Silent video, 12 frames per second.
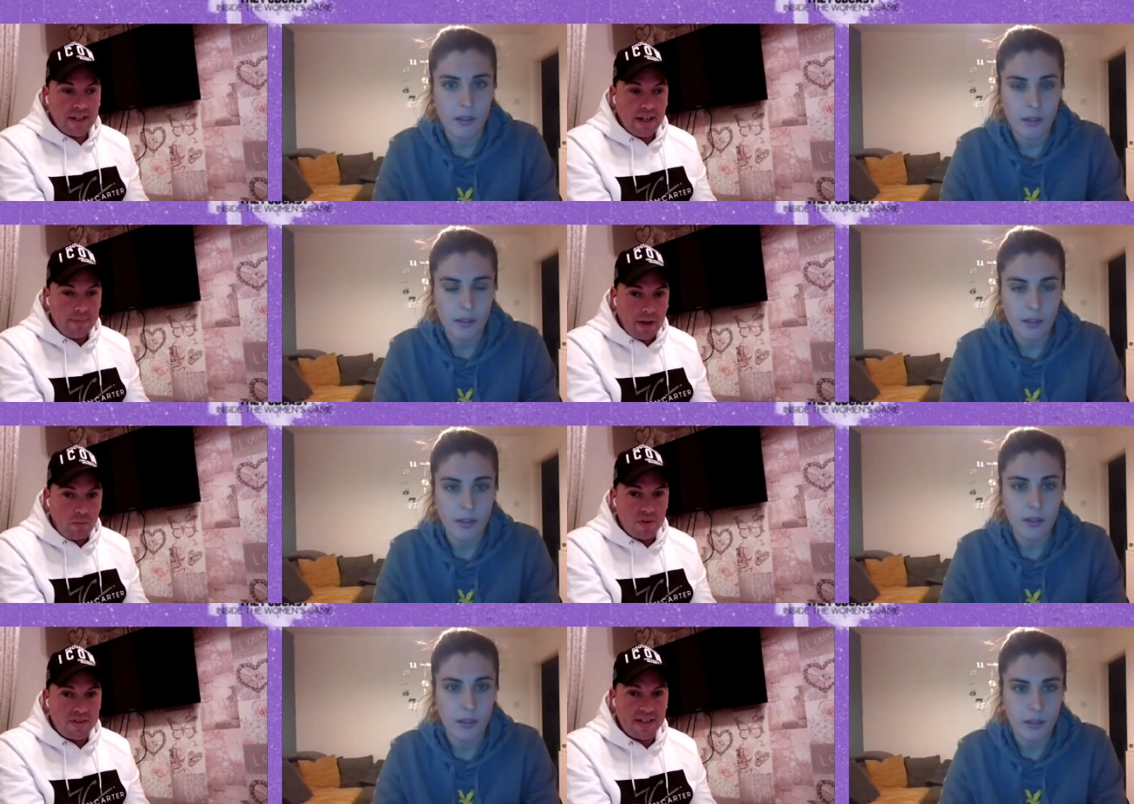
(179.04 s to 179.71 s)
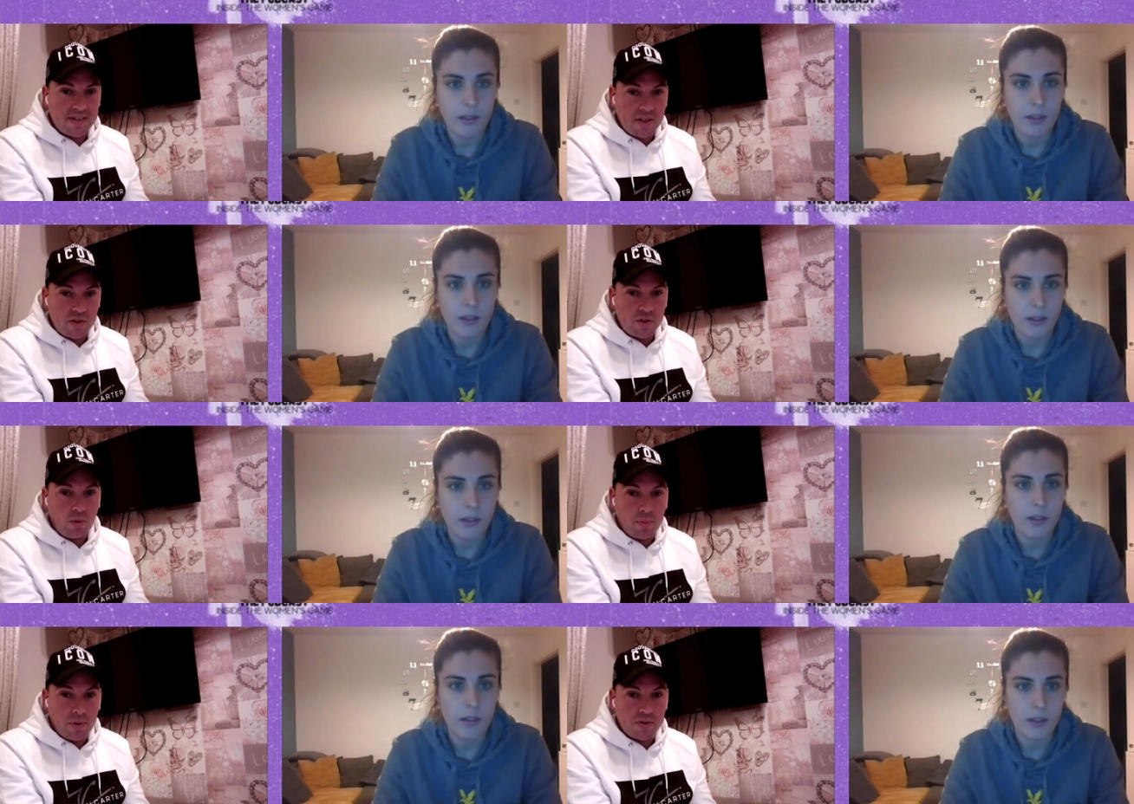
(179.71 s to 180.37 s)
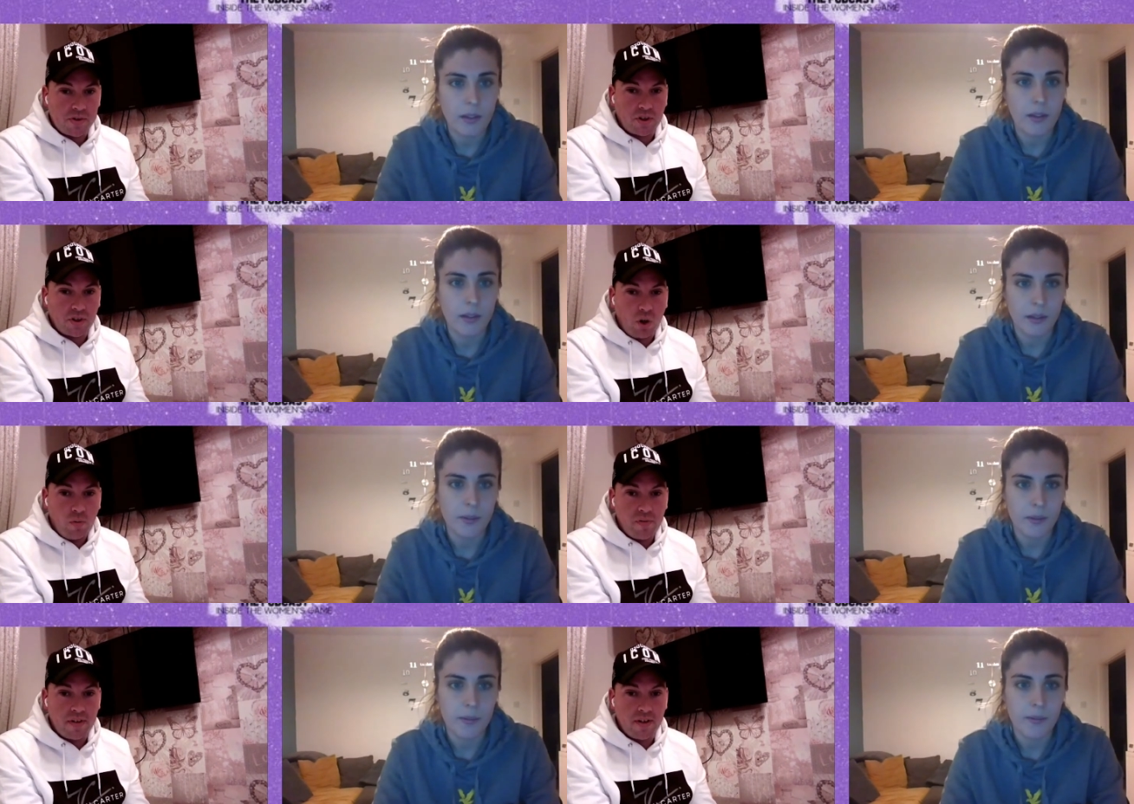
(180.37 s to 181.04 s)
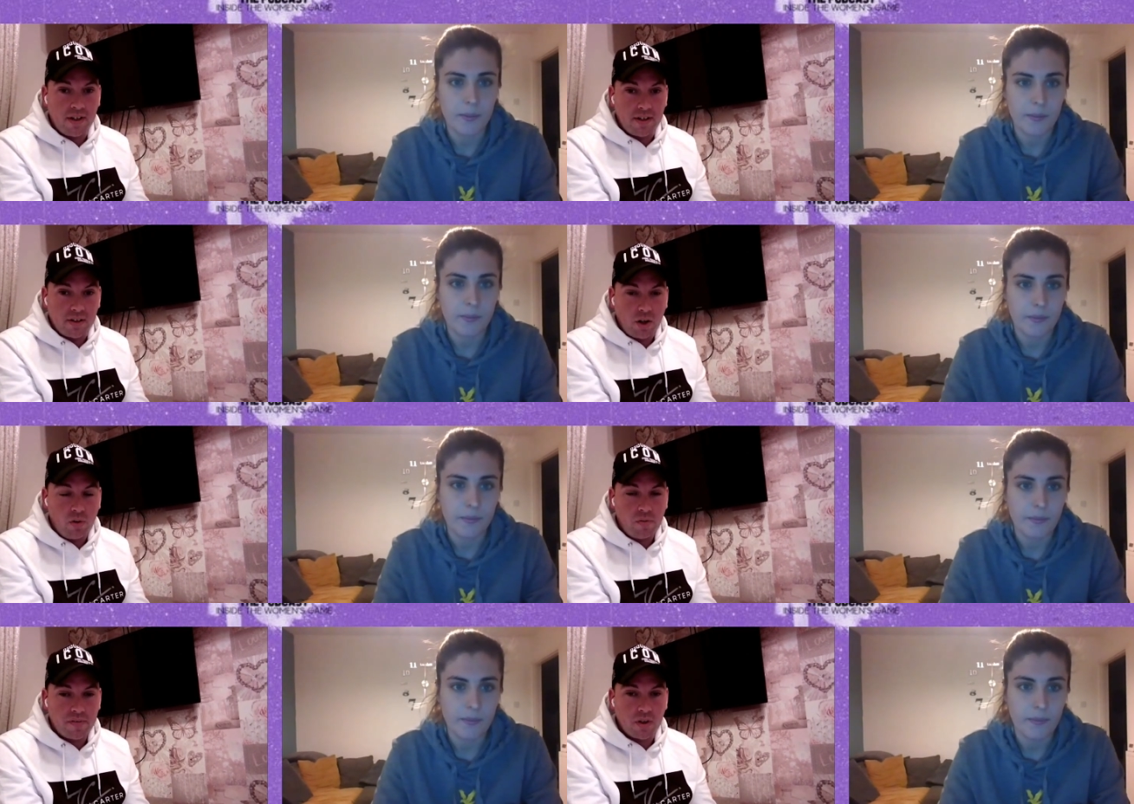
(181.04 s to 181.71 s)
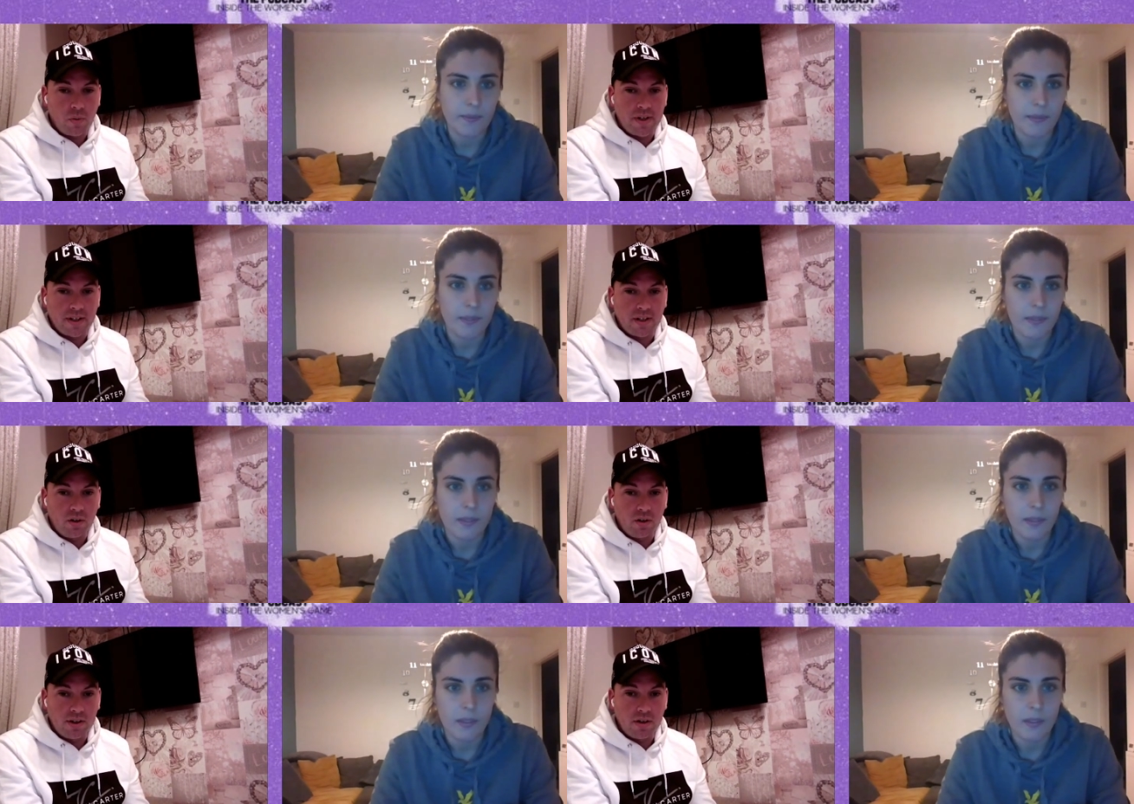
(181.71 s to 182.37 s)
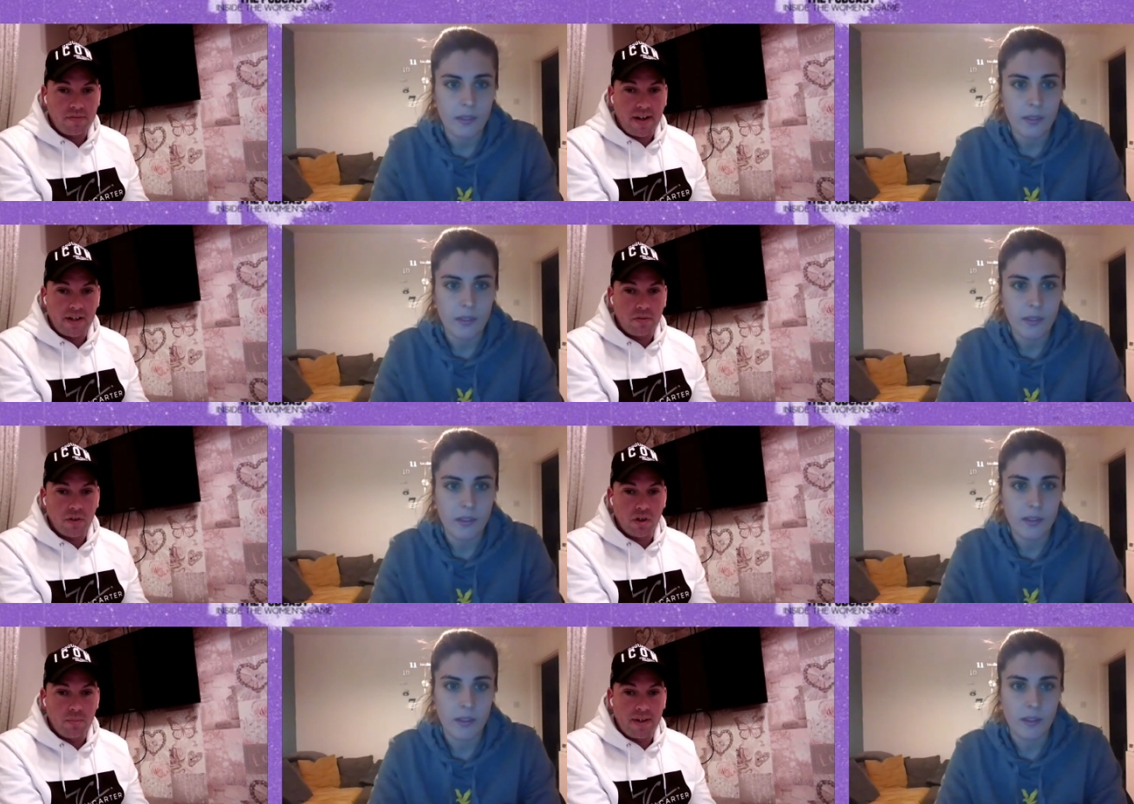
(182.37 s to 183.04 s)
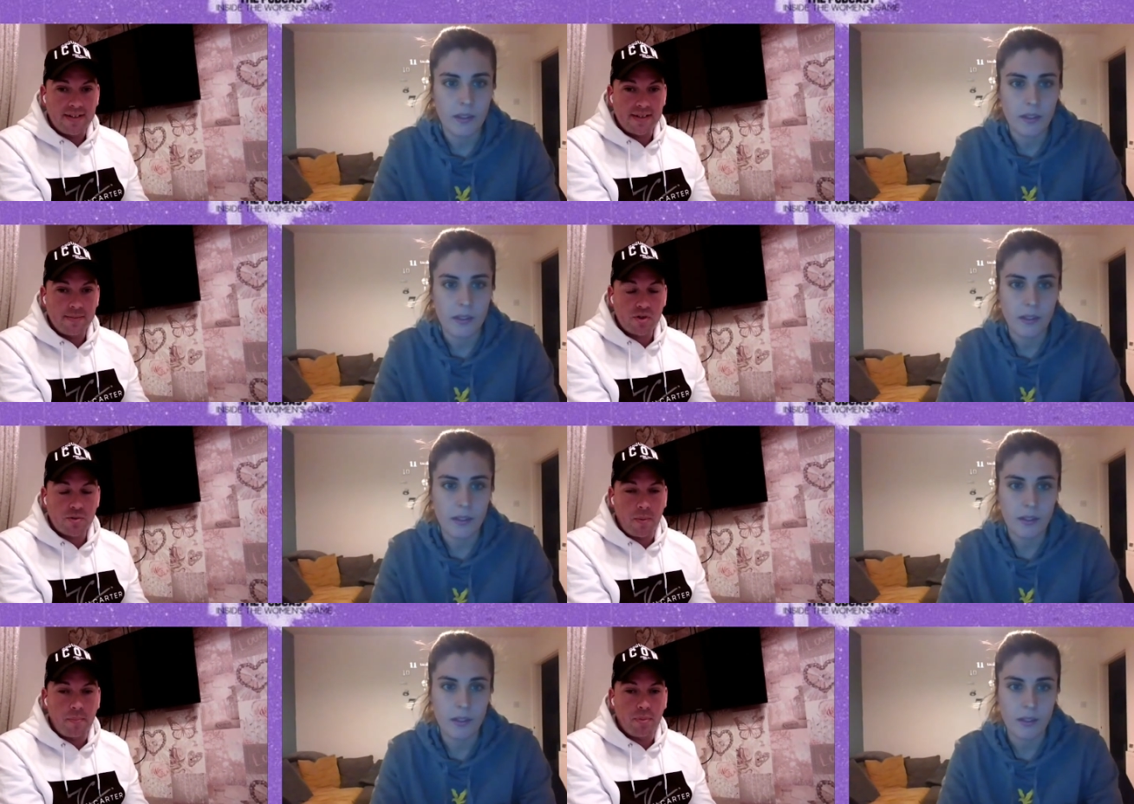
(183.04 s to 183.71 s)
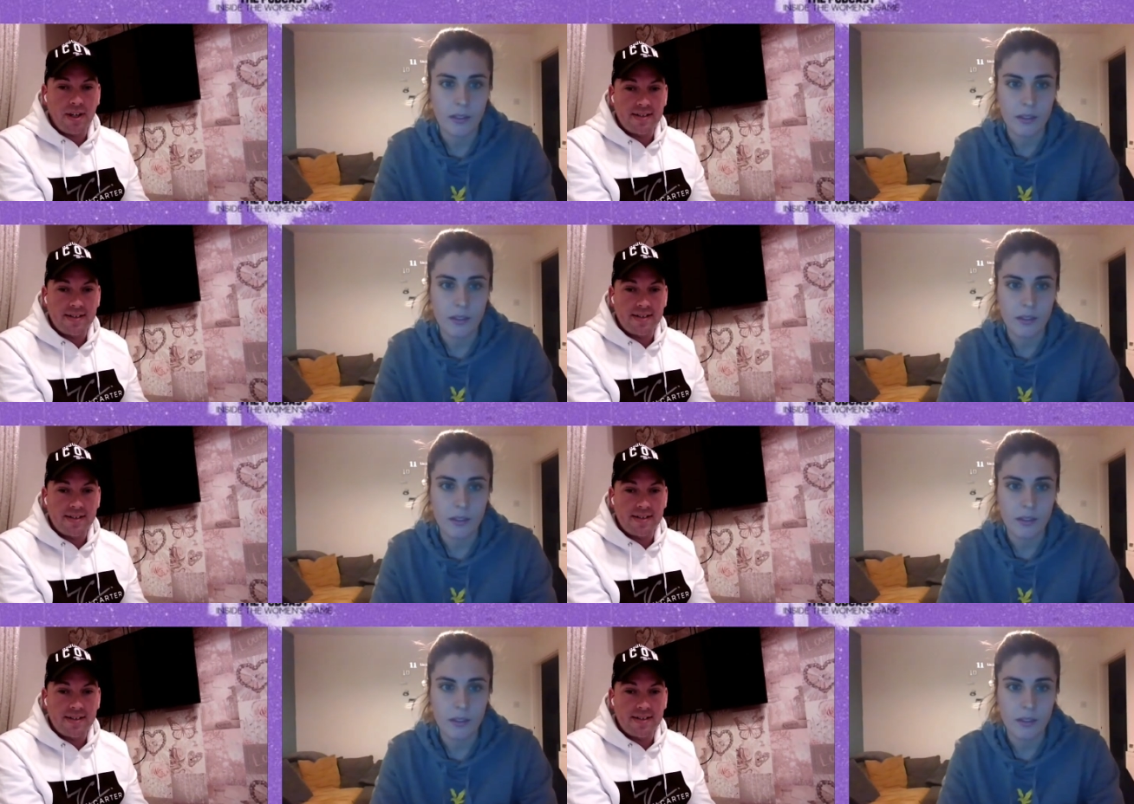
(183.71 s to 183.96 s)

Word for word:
Speaker 1: to keep that resistance up and to go for the winning goal in the final few minutes. It must have been